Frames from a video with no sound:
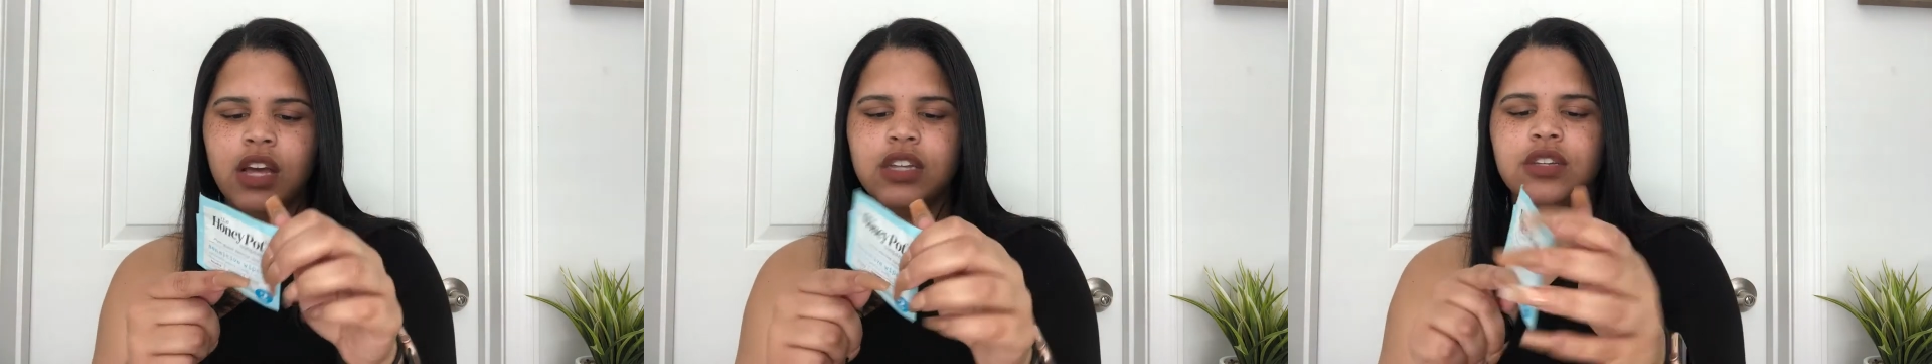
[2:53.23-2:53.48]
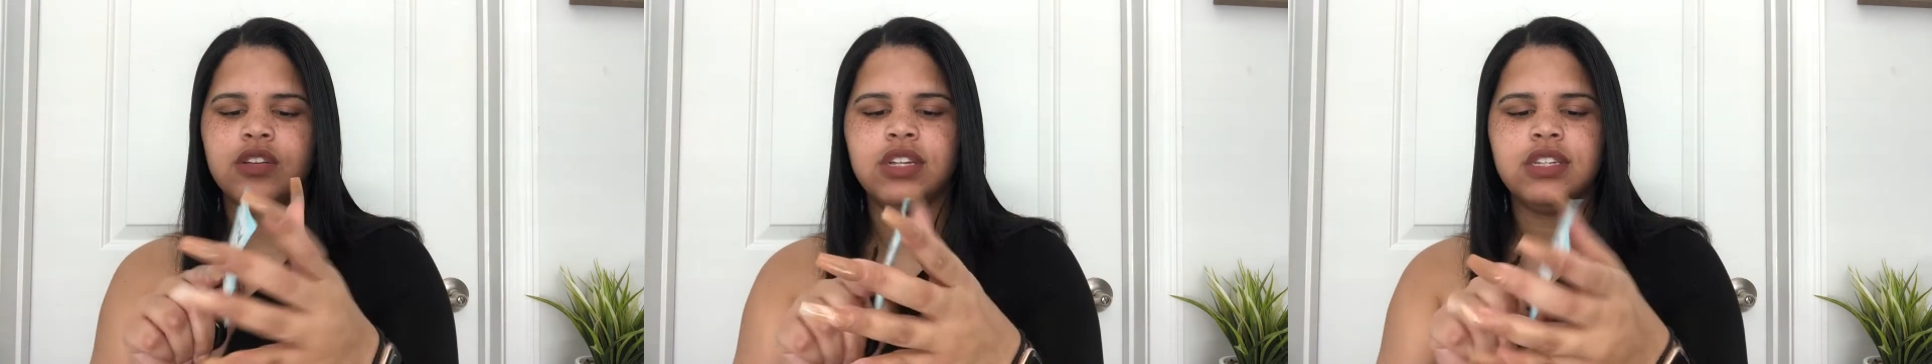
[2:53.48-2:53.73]

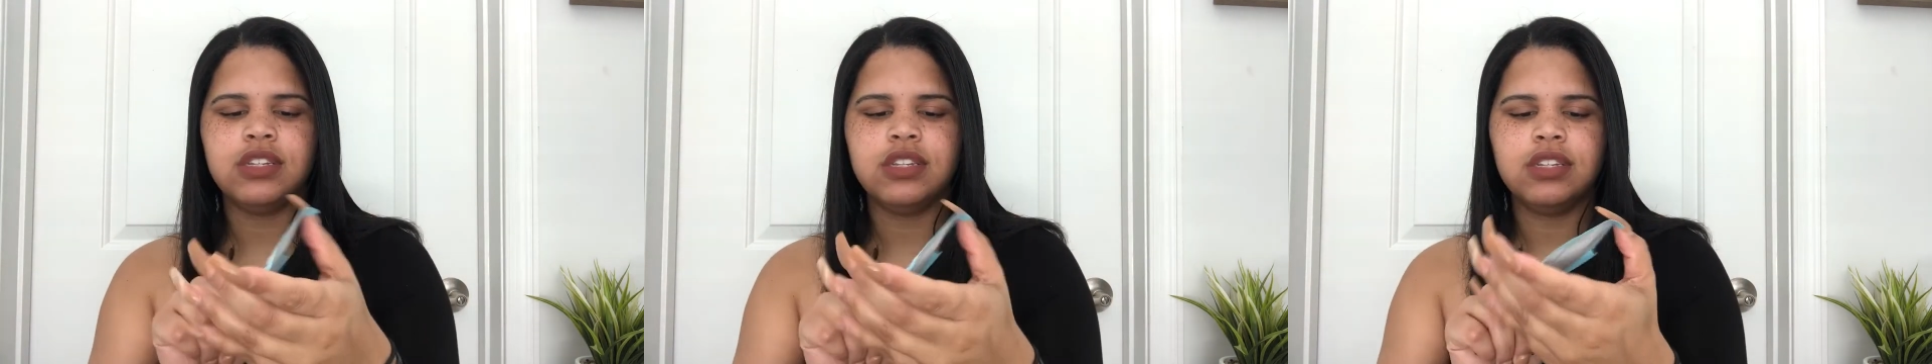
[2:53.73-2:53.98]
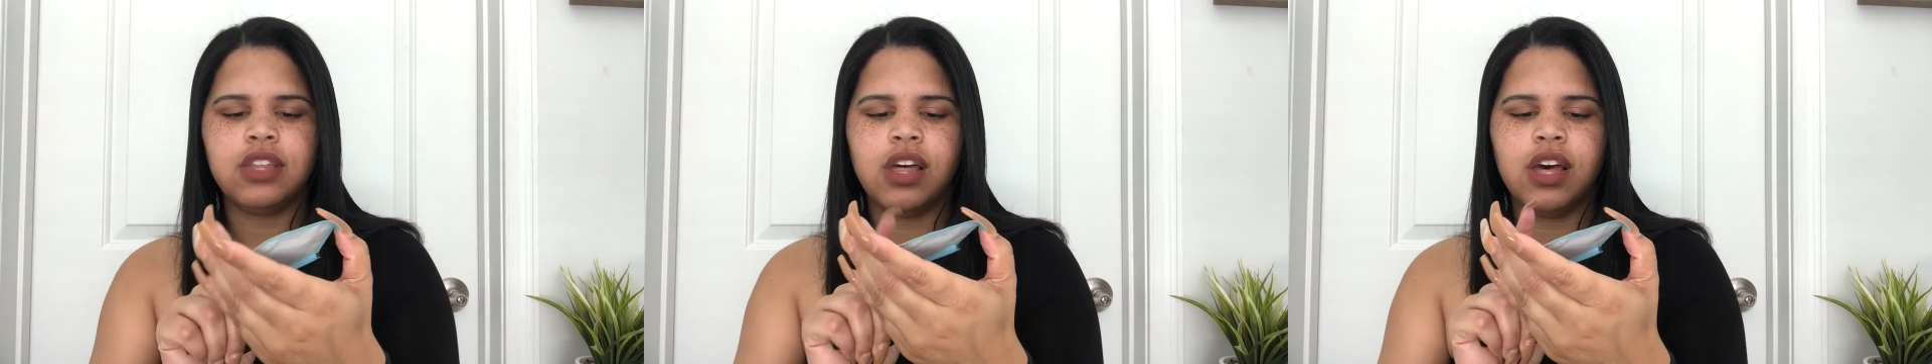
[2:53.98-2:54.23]
So this is
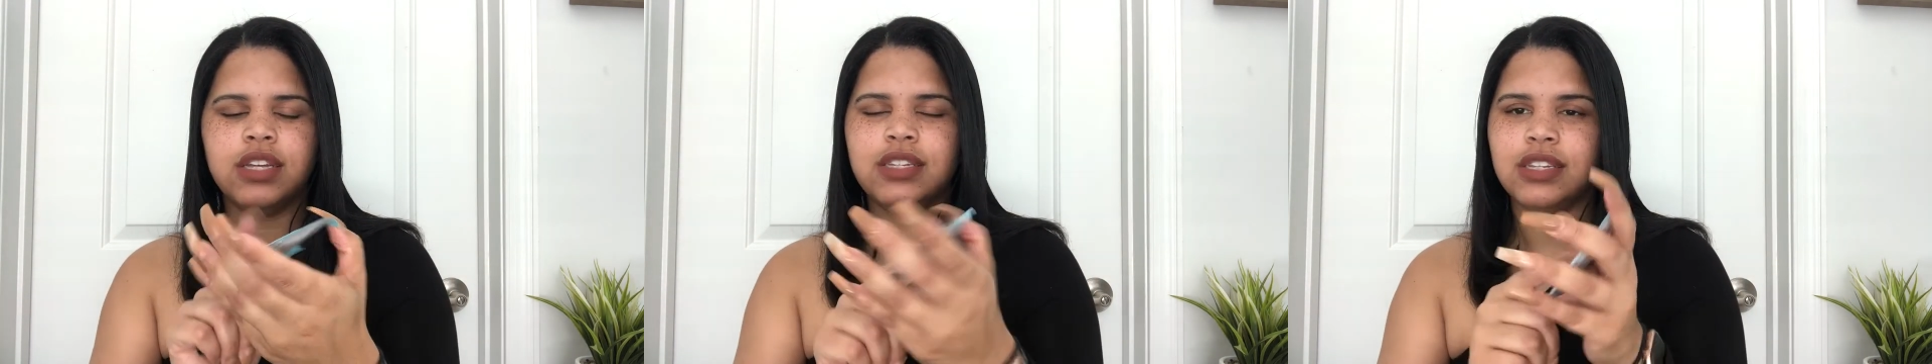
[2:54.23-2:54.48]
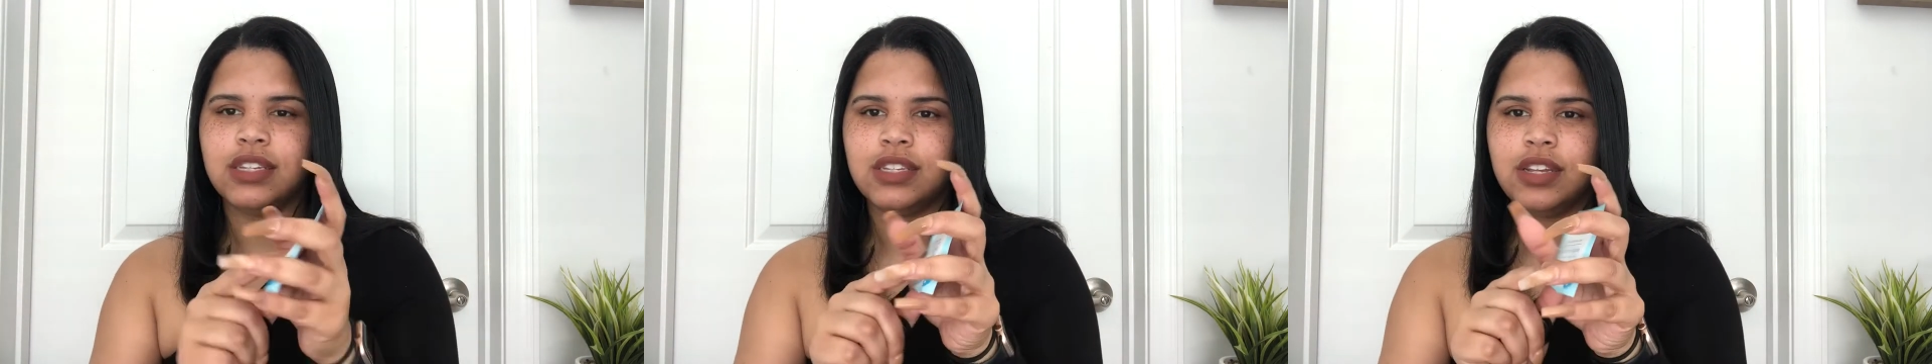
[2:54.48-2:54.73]
the
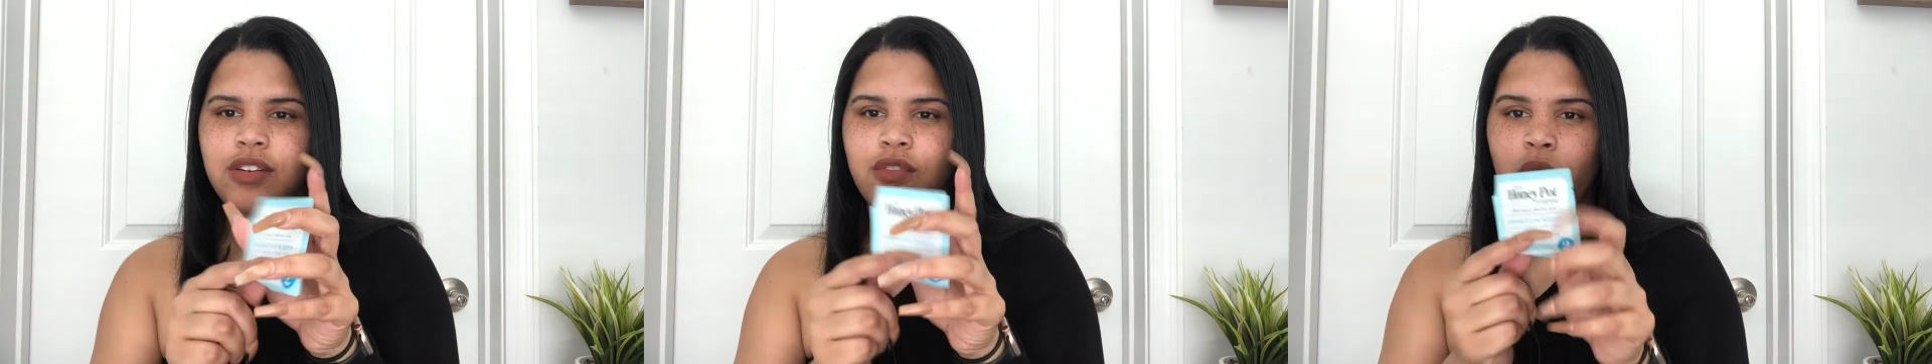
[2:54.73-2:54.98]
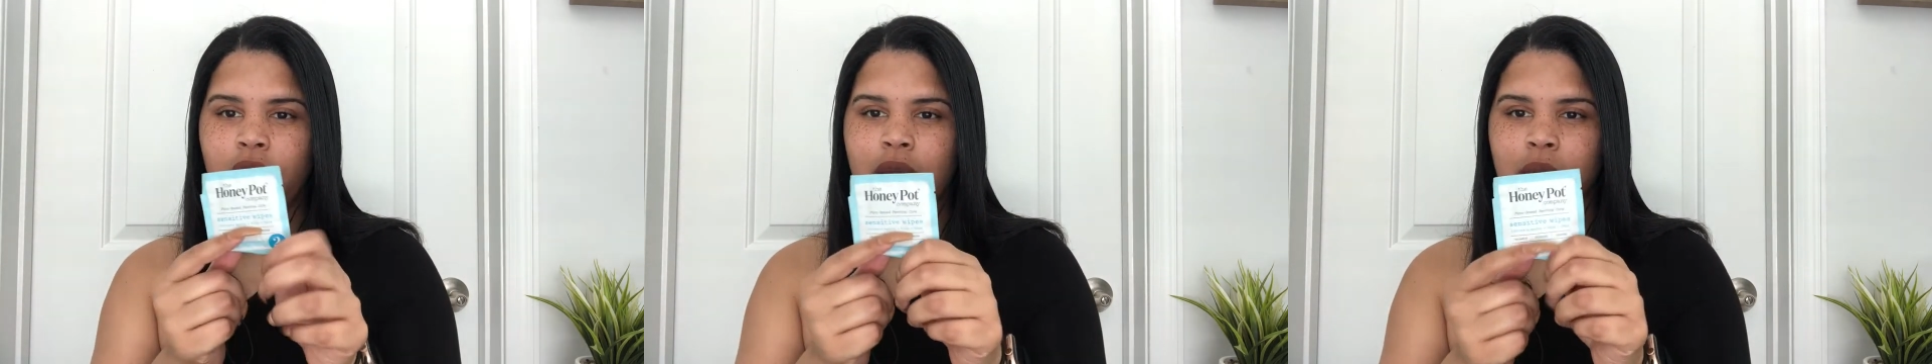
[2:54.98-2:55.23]
sensitive
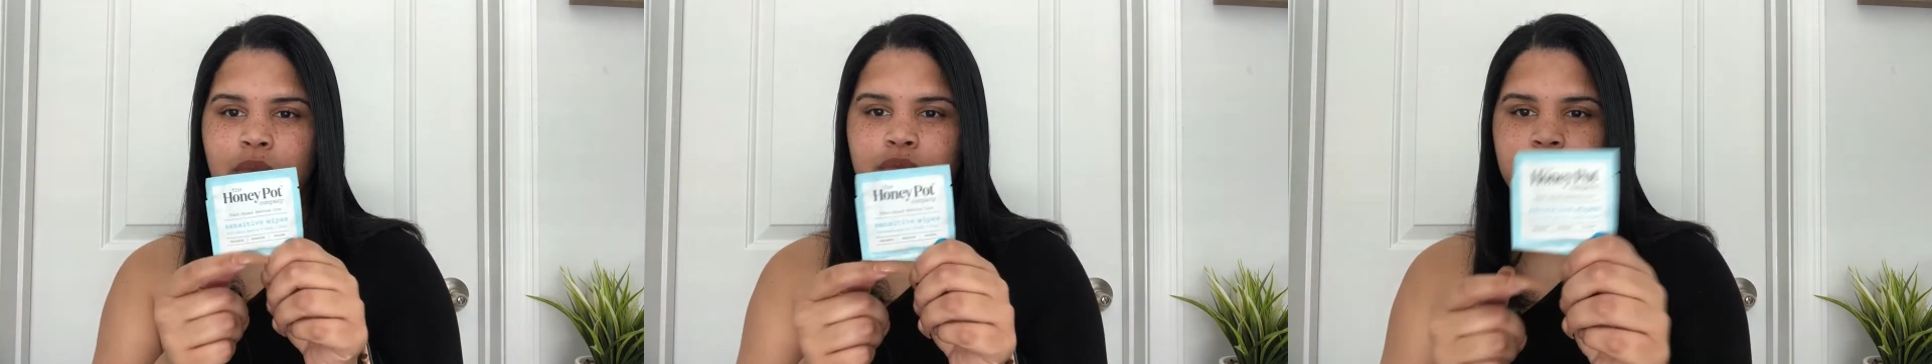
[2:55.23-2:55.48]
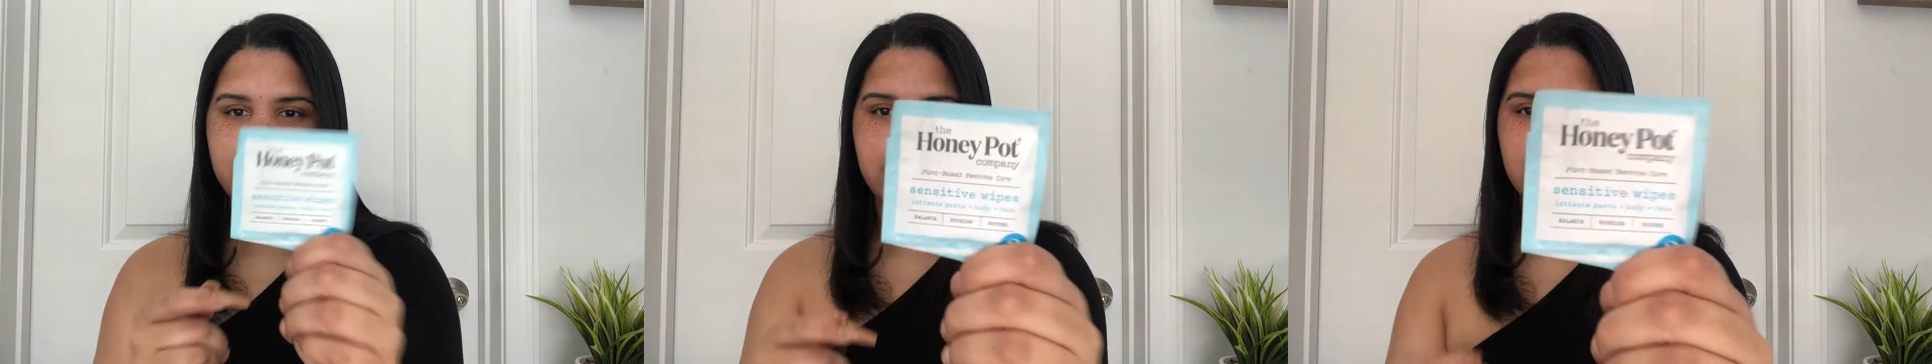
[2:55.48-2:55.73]
wipe,
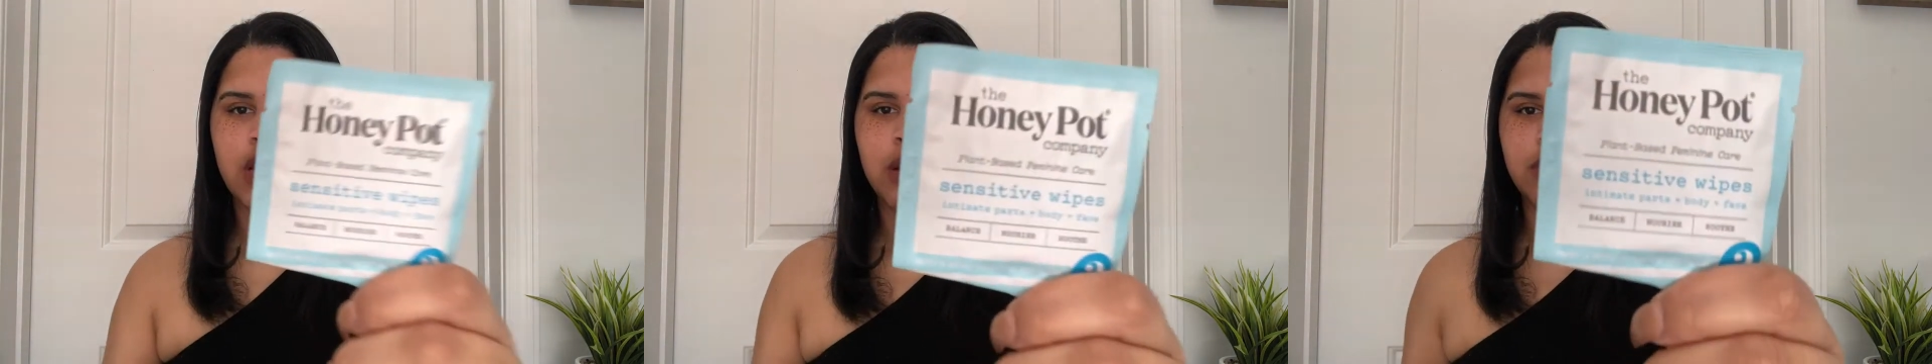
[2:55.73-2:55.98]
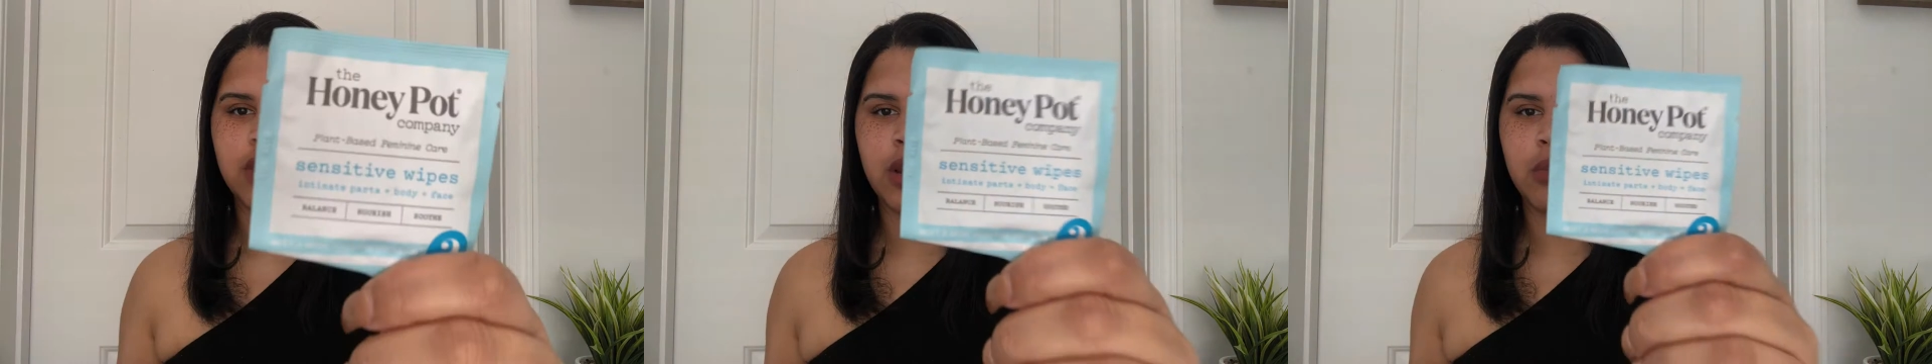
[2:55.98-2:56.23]

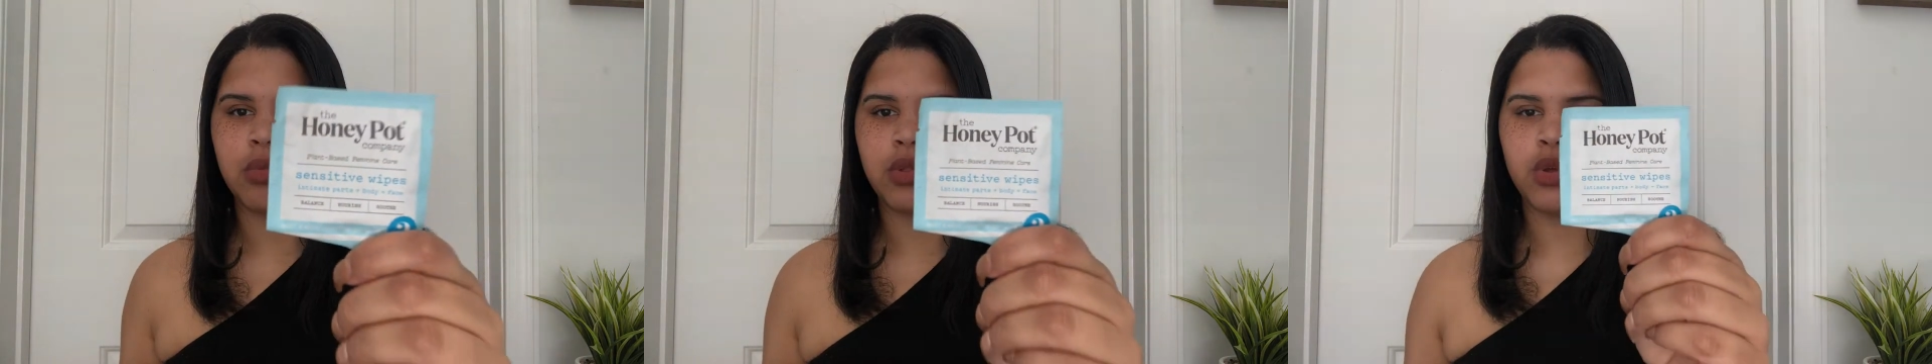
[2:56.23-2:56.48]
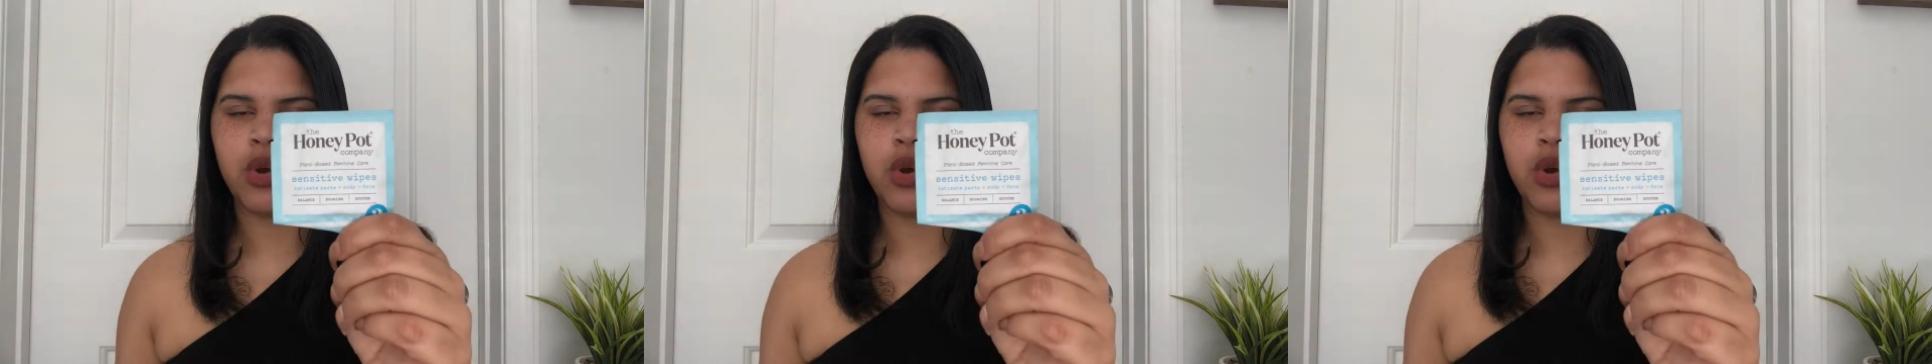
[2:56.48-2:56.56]
comes in a blue.